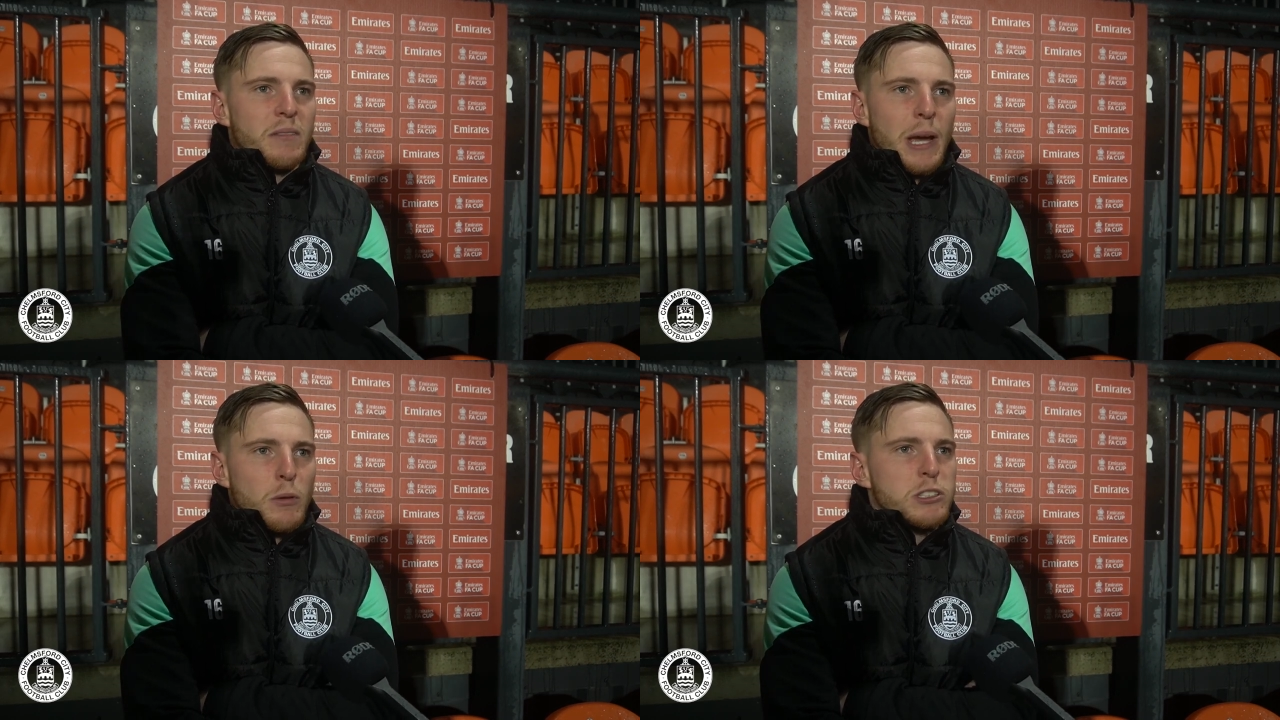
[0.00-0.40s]

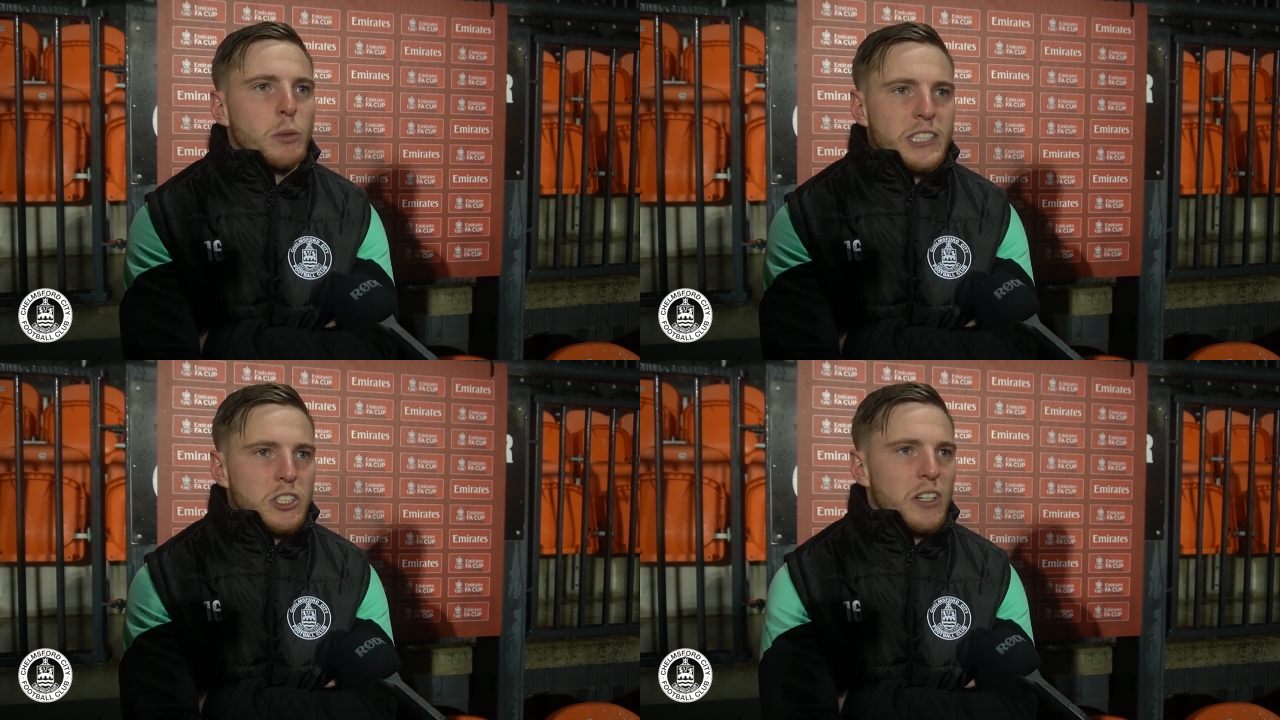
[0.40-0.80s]
they were
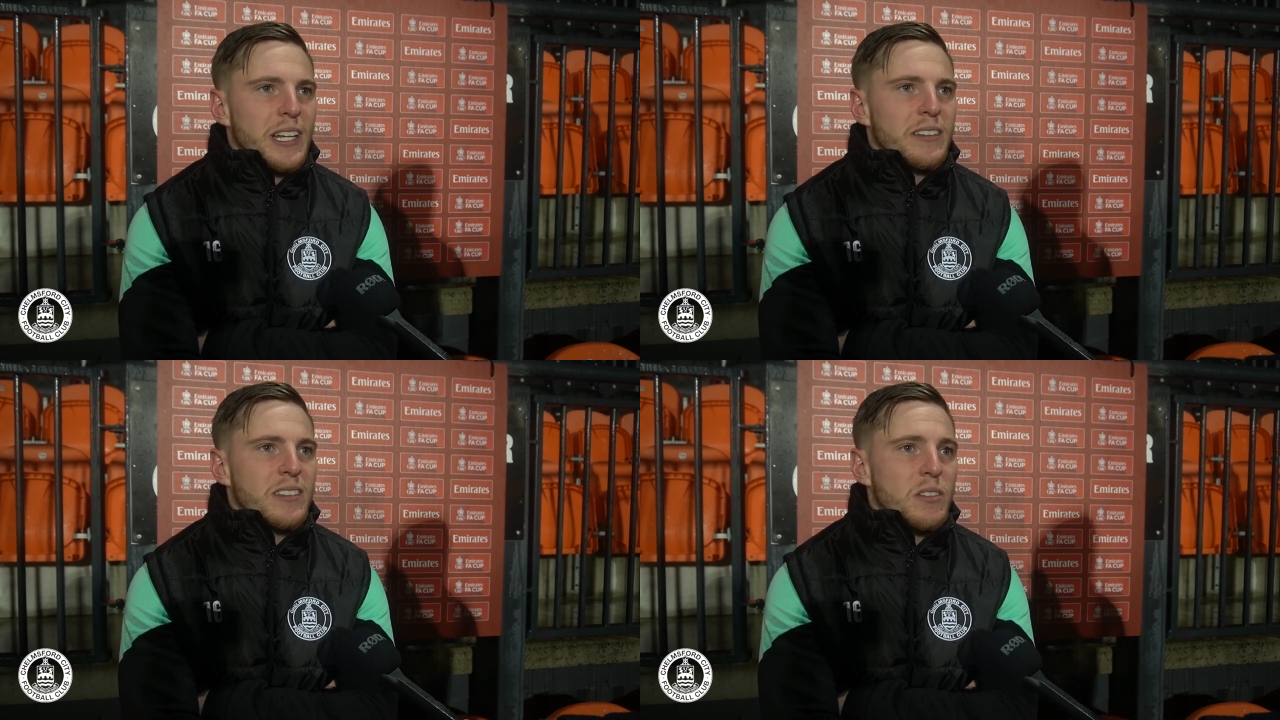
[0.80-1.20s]
switched
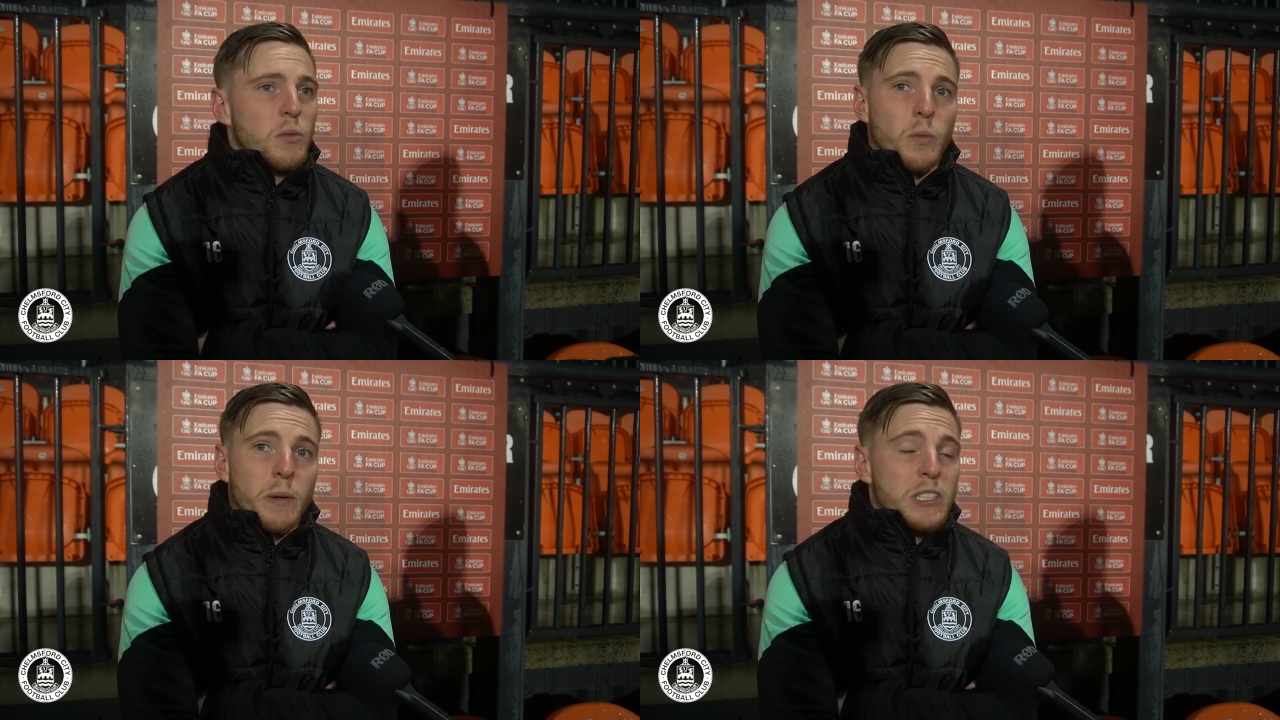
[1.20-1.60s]
on, and
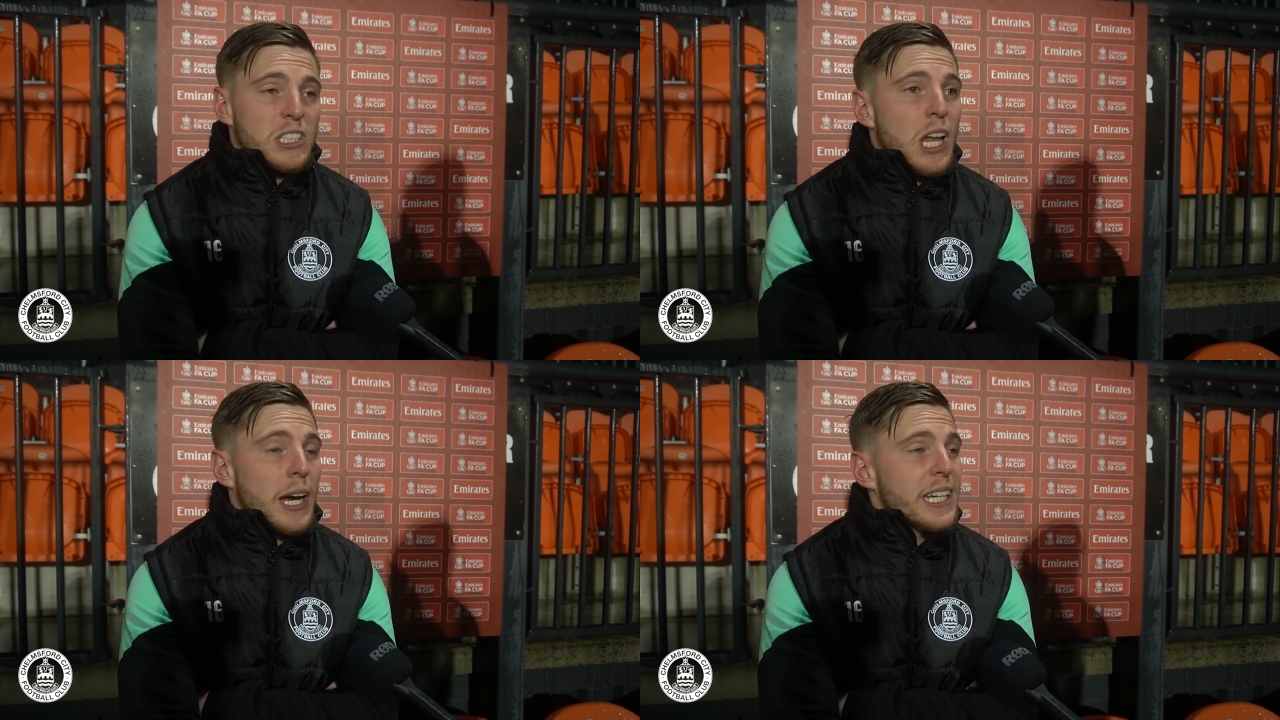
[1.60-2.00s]
we were
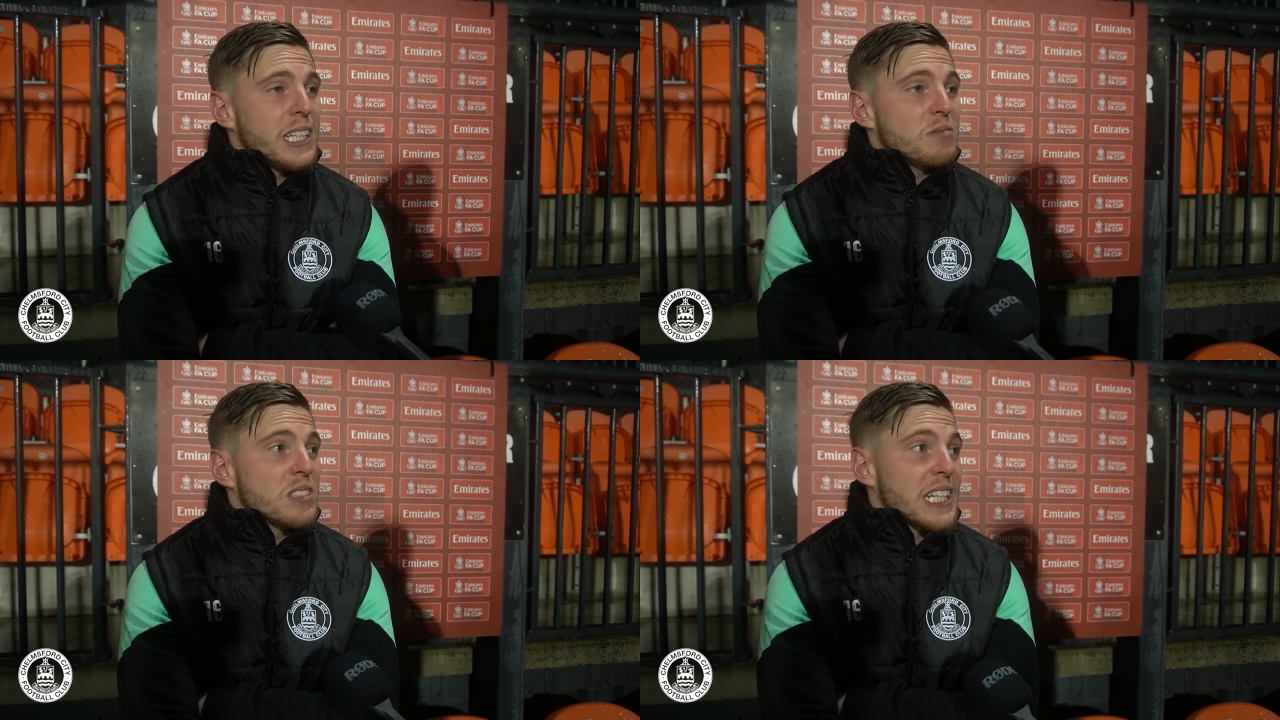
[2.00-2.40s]
just
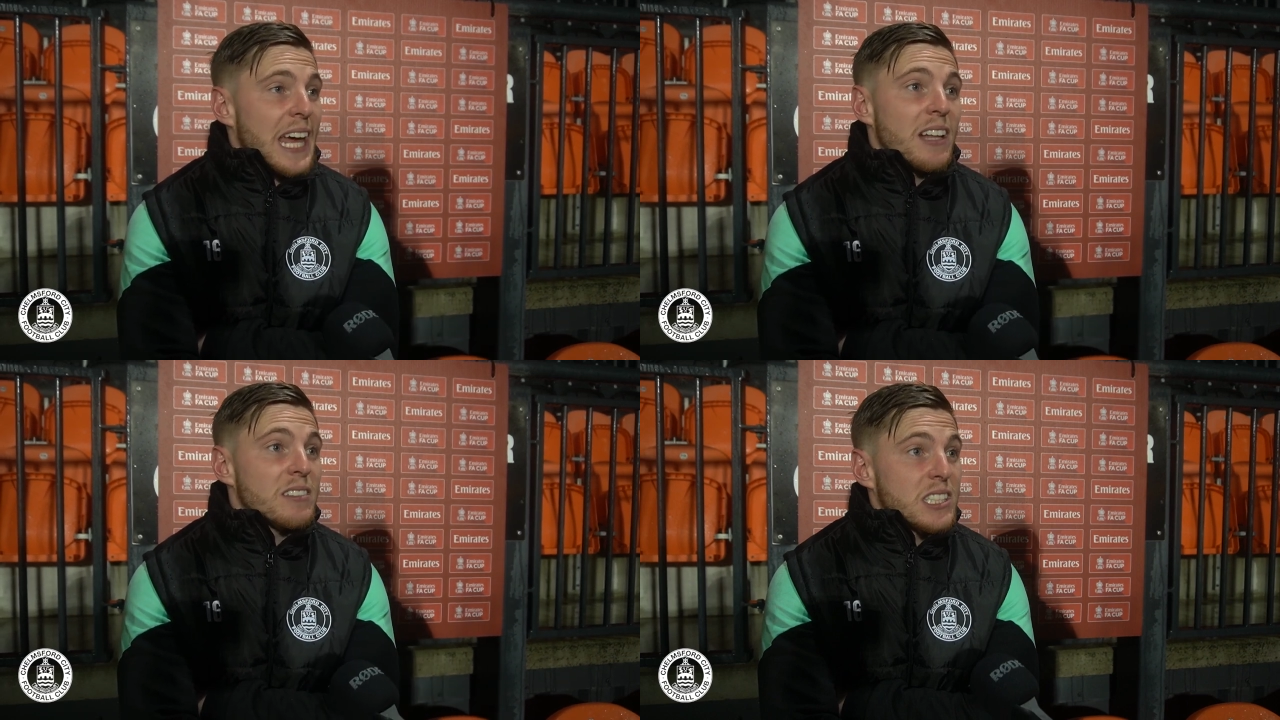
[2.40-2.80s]
lucky to
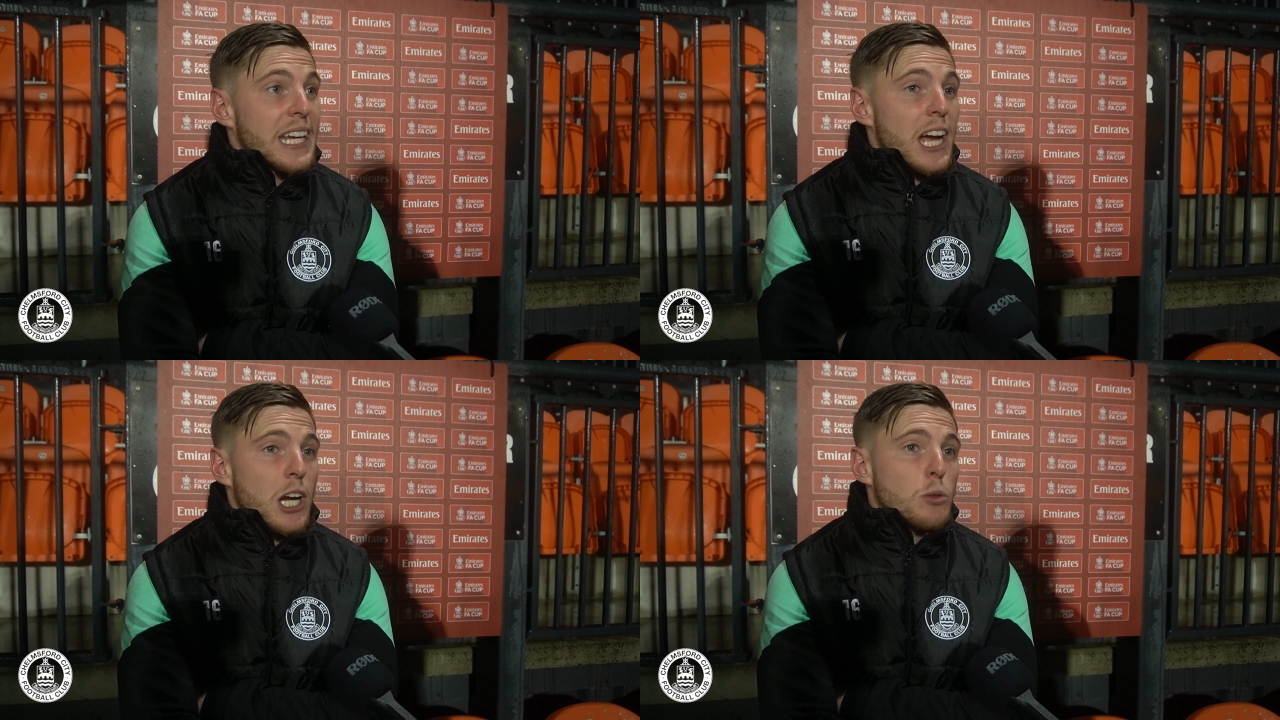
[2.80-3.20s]
get to
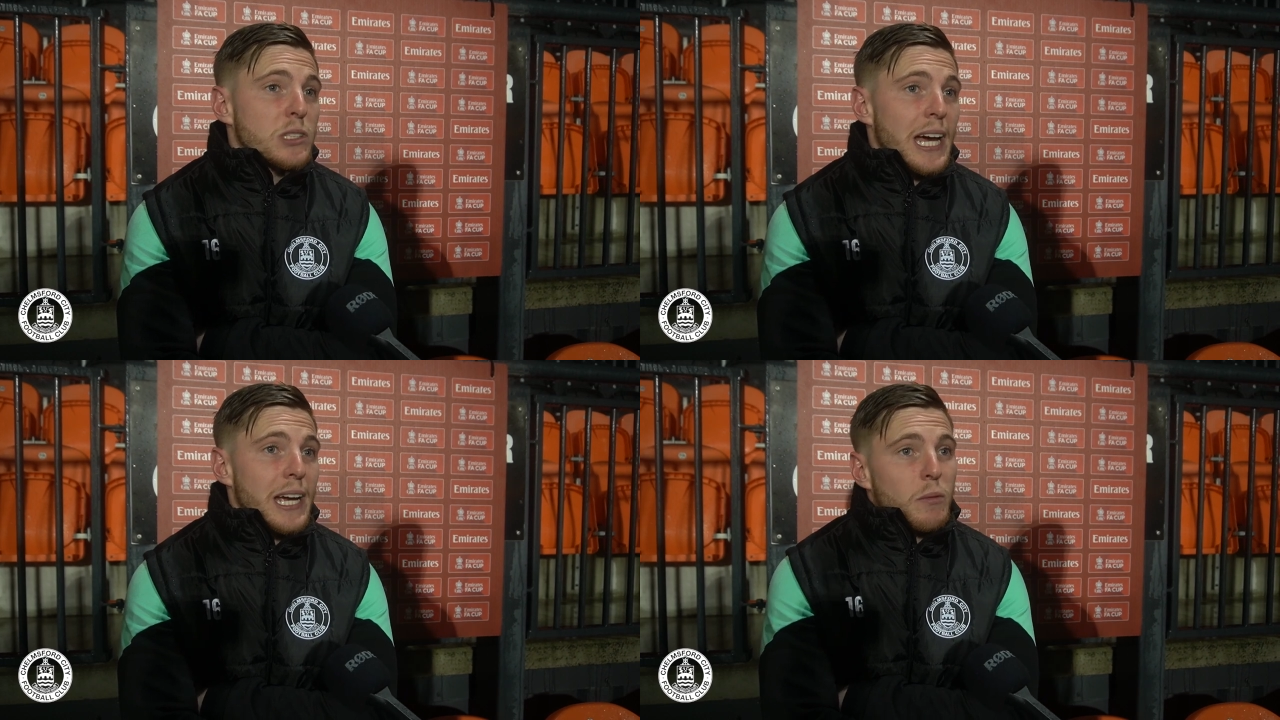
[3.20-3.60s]
get a goal
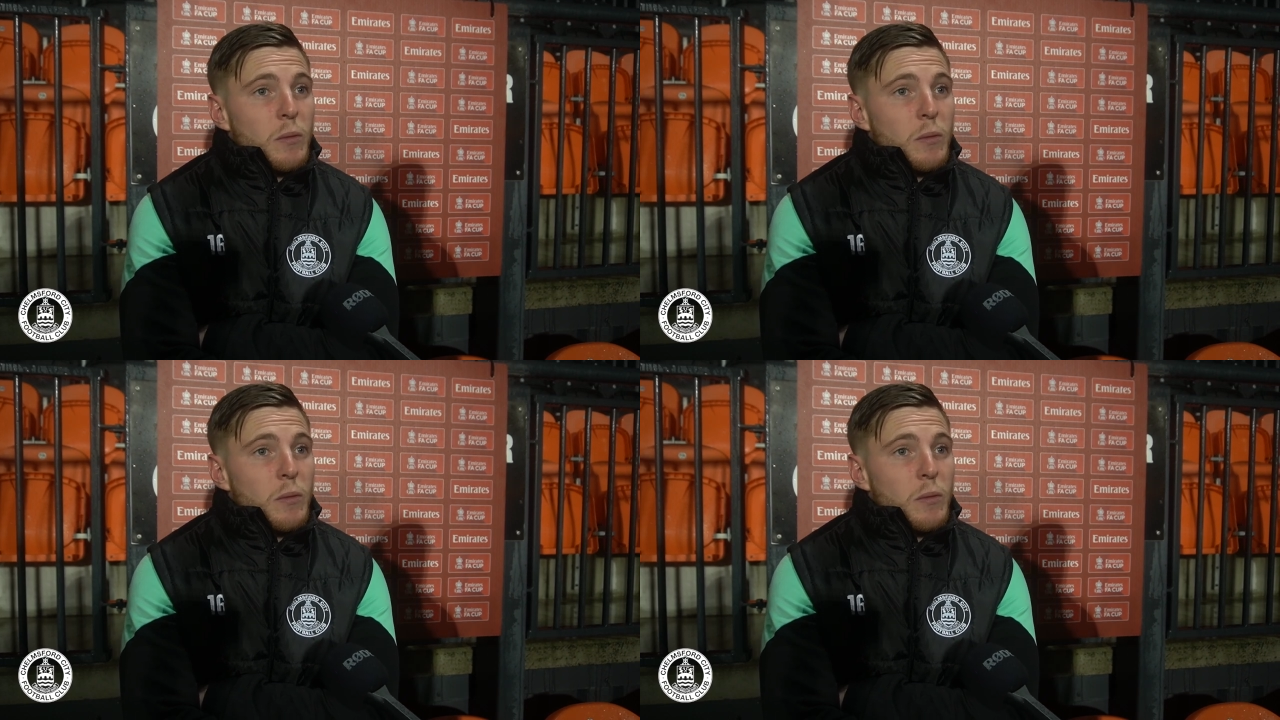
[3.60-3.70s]
today.